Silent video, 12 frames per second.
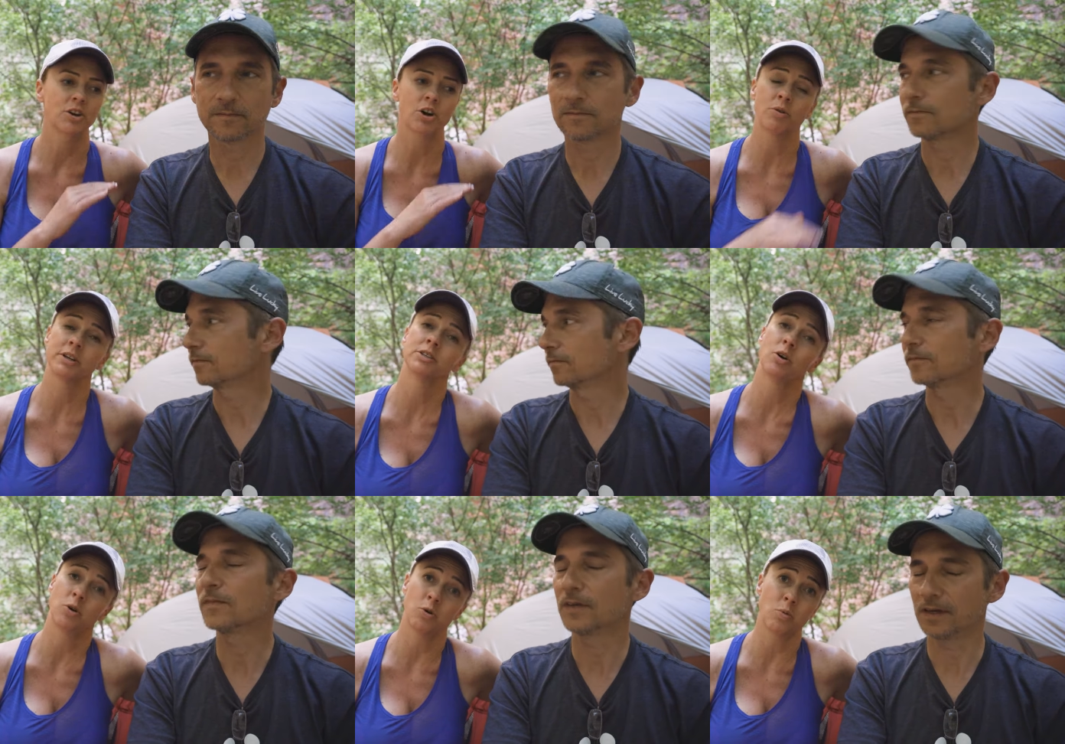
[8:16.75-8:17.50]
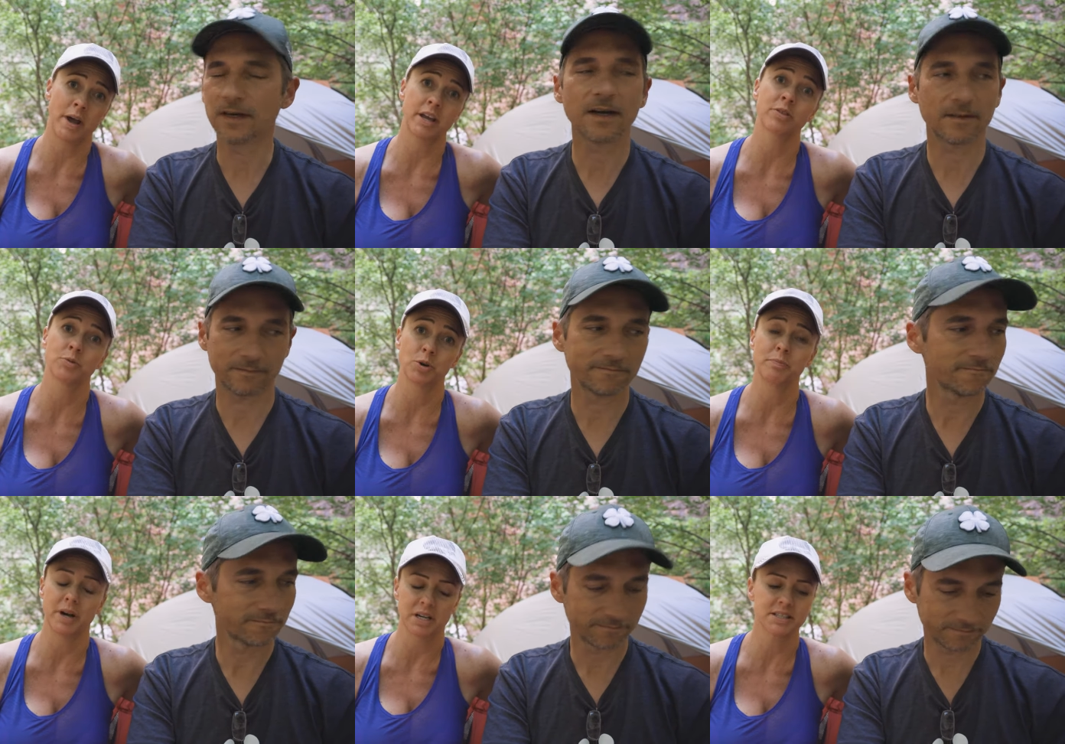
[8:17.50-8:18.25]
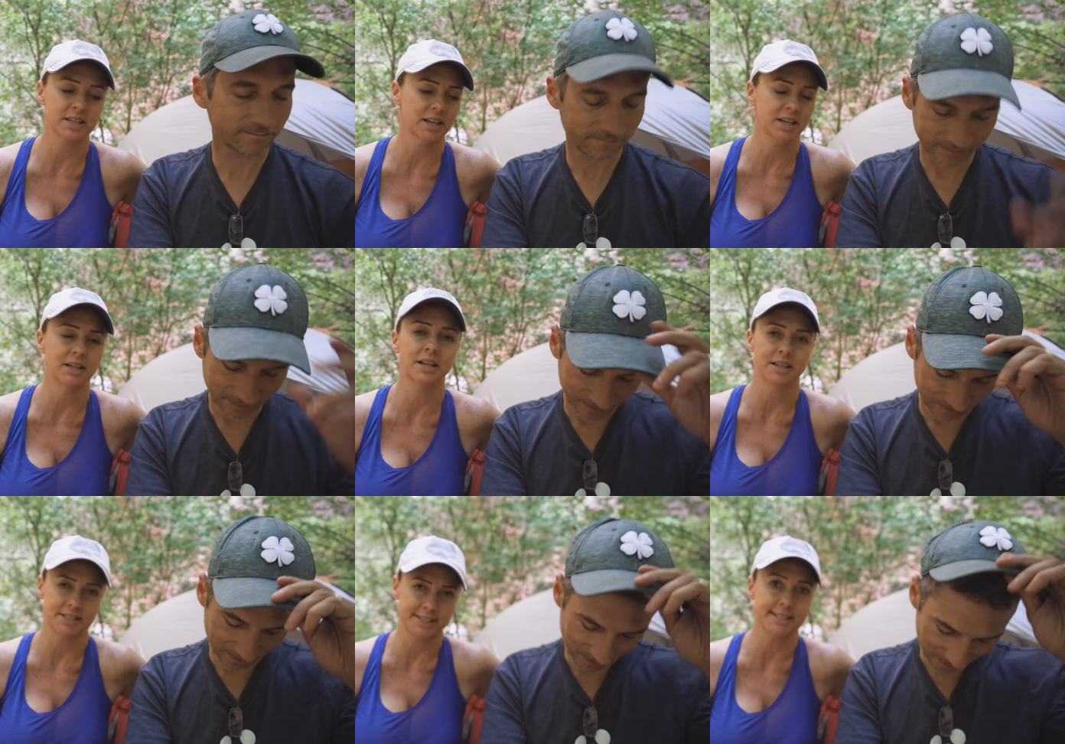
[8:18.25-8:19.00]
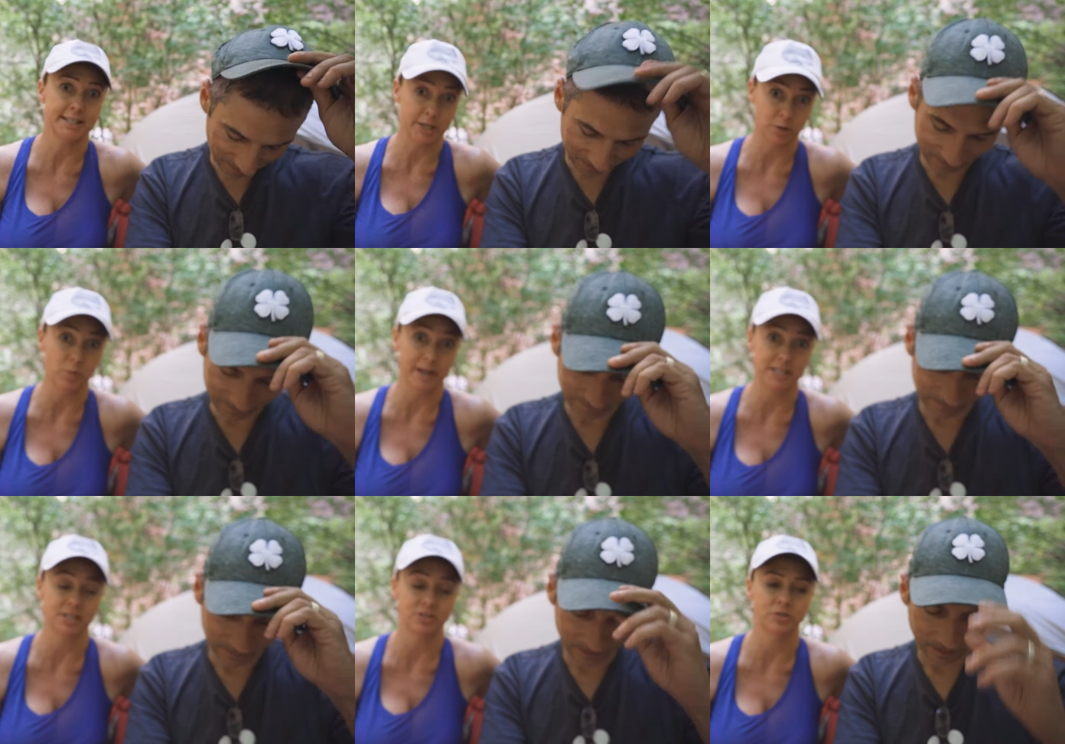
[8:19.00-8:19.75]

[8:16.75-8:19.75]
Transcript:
Speaker 1: going the whole yeah. way through Buckskin is yeah. the way to